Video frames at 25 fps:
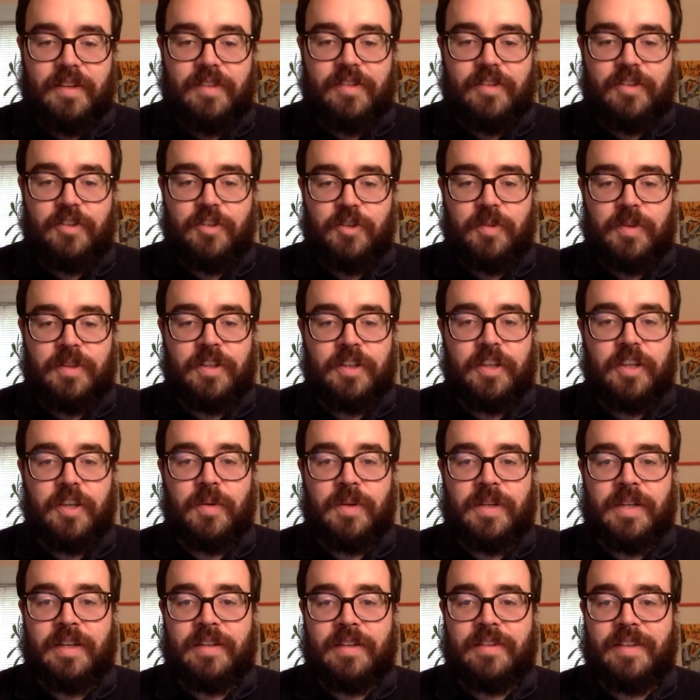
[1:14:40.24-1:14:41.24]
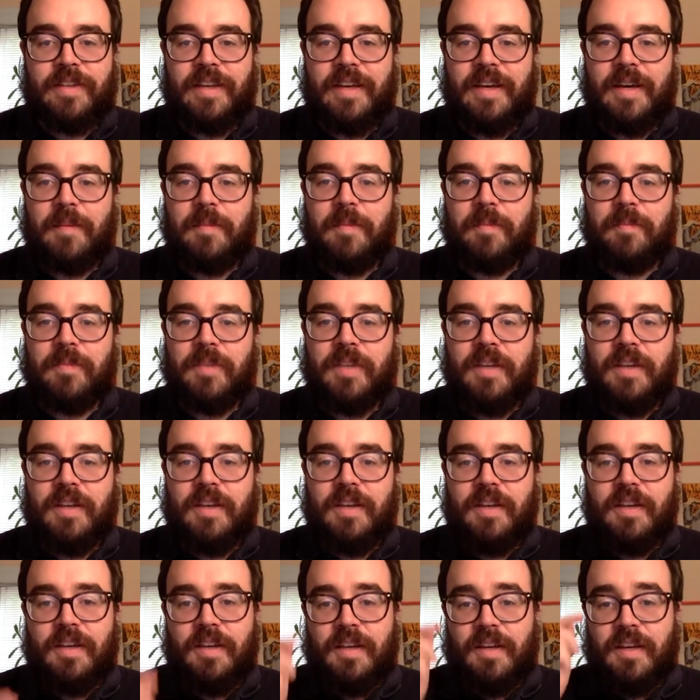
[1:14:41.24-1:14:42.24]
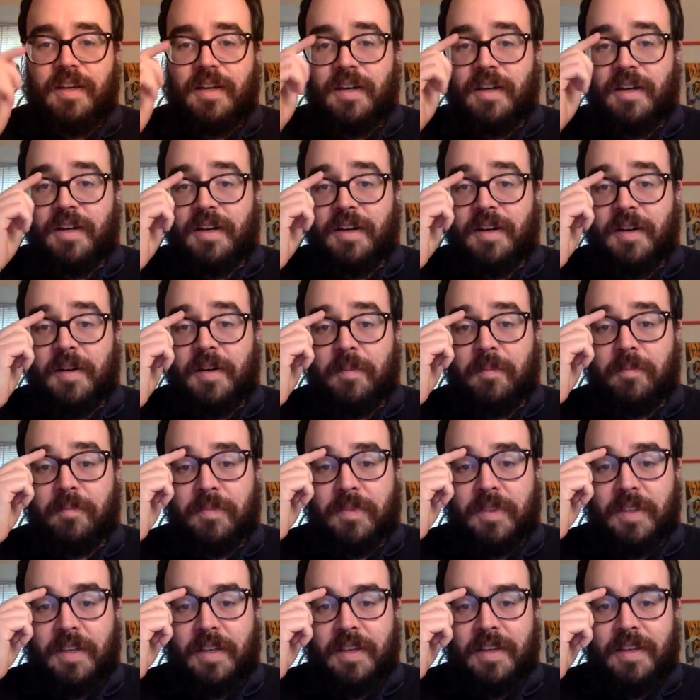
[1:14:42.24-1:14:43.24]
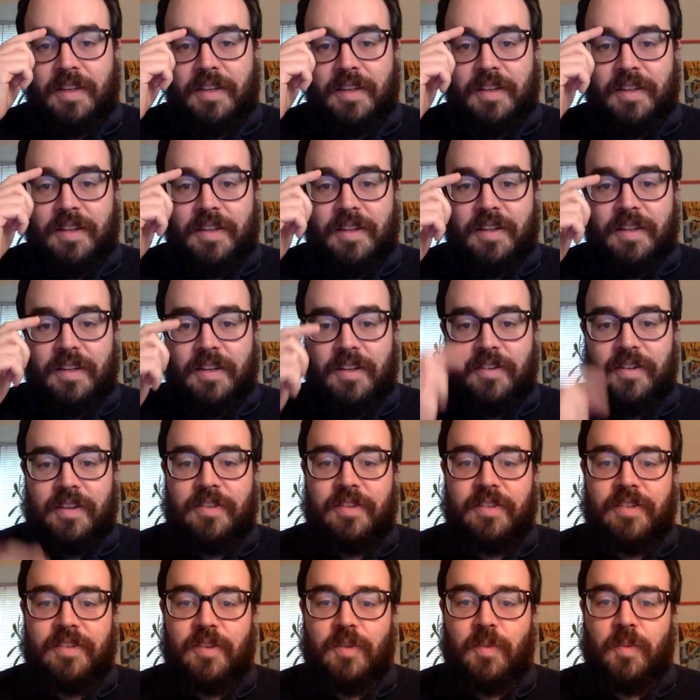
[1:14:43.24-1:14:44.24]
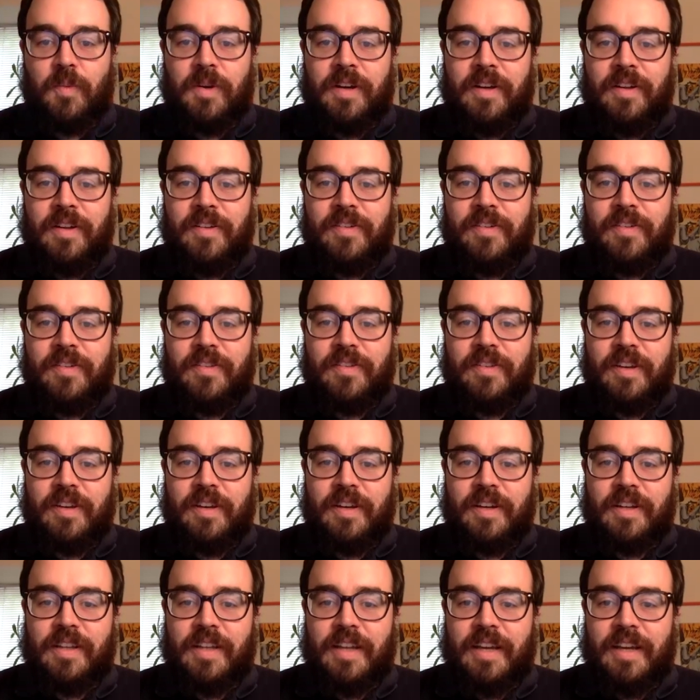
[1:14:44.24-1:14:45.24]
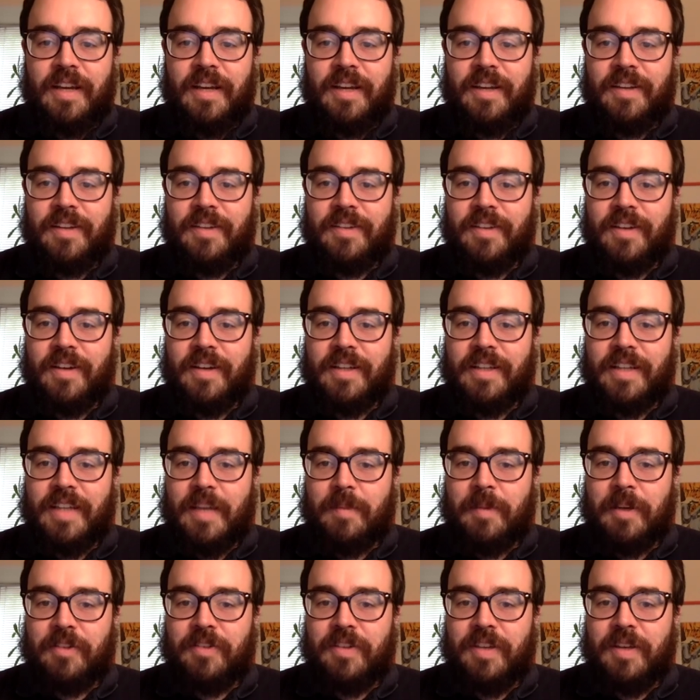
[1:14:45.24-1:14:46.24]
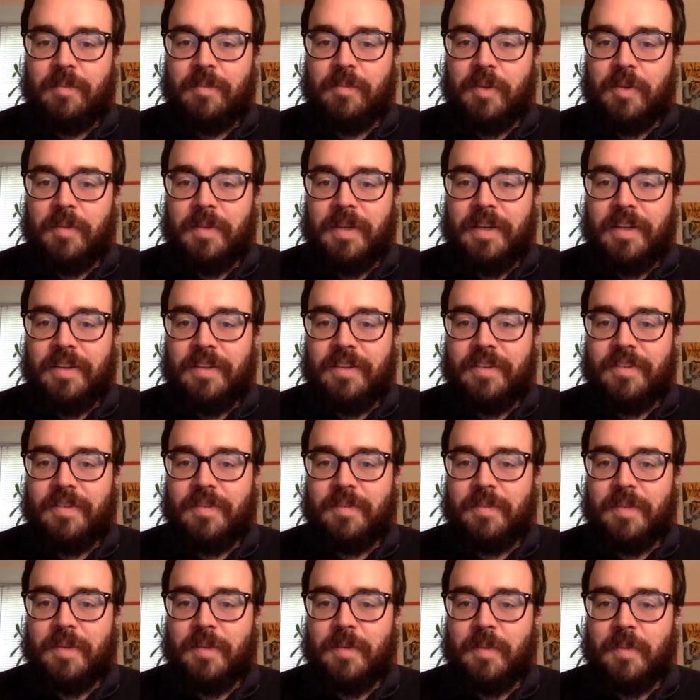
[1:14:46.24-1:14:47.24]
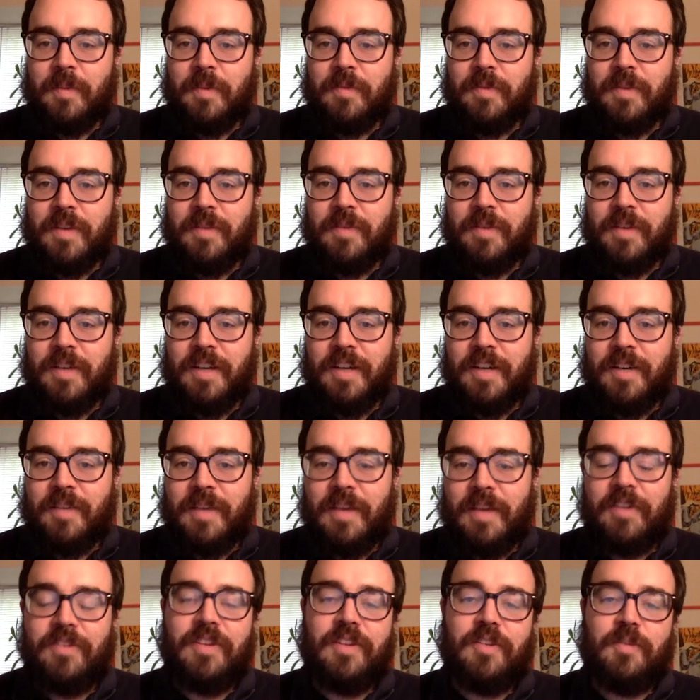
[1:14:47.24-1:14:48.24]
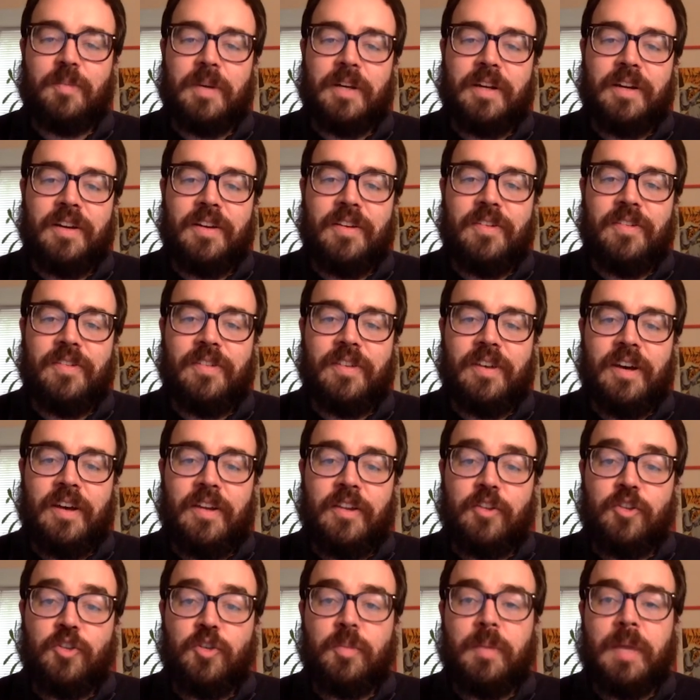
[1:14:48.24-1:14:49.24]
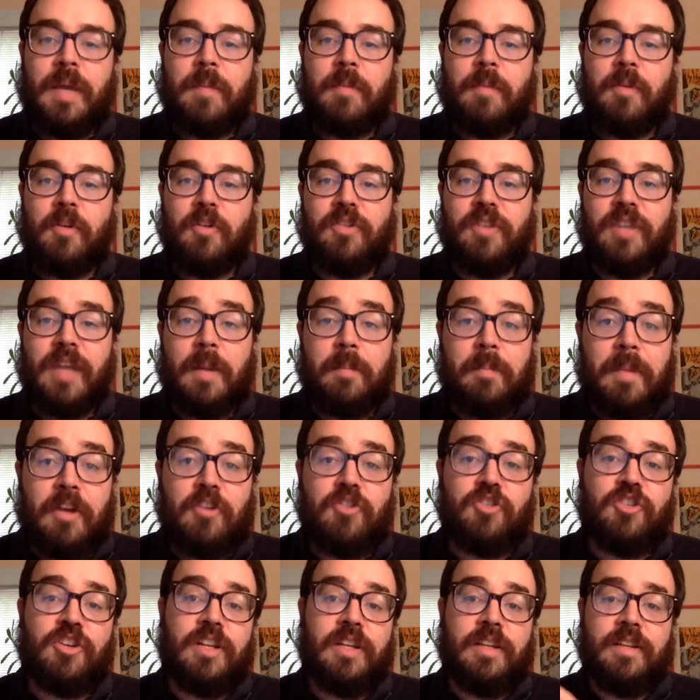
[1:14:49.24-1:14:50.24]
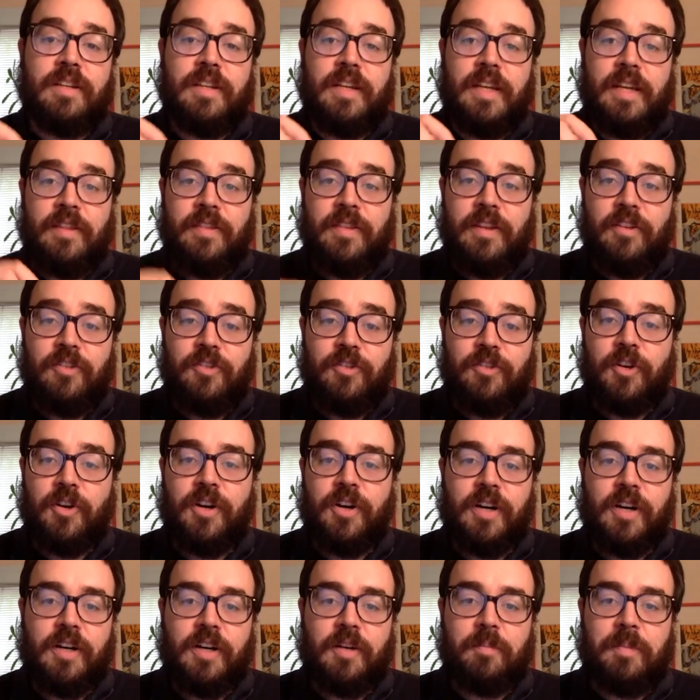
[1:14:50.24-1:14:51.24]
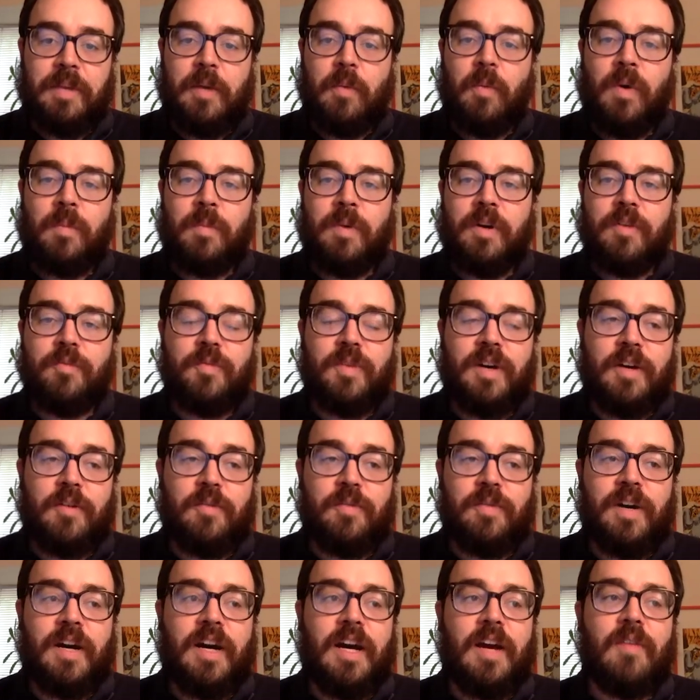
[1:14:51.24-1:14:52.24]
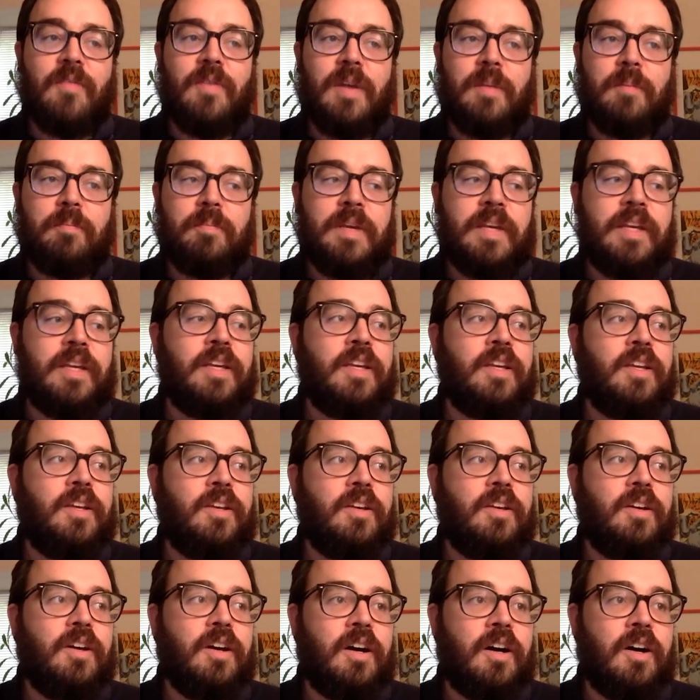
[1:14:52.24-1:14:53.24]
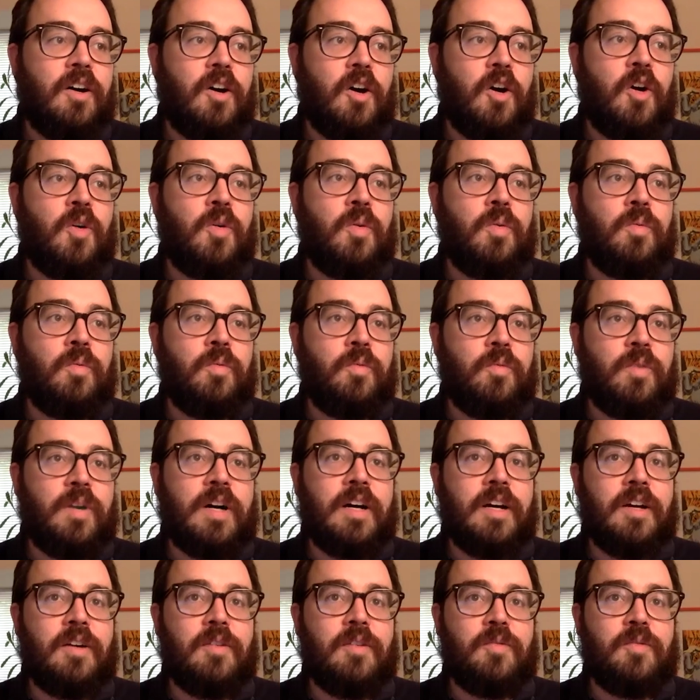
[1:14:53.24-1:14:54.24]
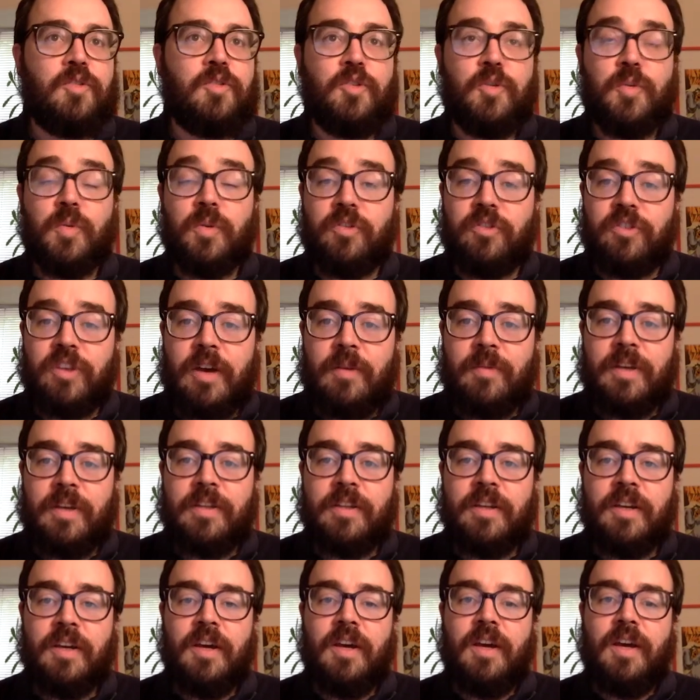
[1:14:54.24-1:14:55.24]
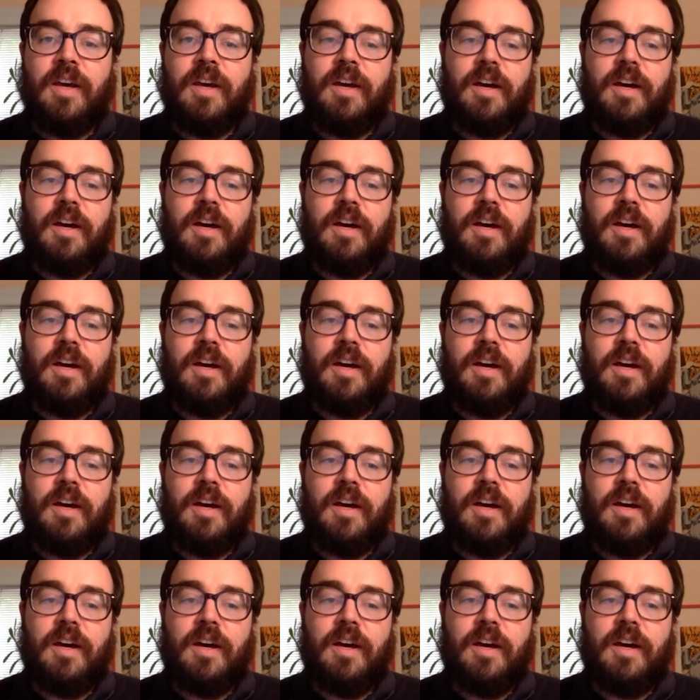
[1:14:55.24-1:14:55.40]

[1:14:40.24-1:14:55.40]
I see two in the Q&A tab. Um, Jason says, why is uh, Clang not claiming to implement P1155? Yes, it's because uh, the two papers that I mentioned in this talk, P1155 and P0527, uh,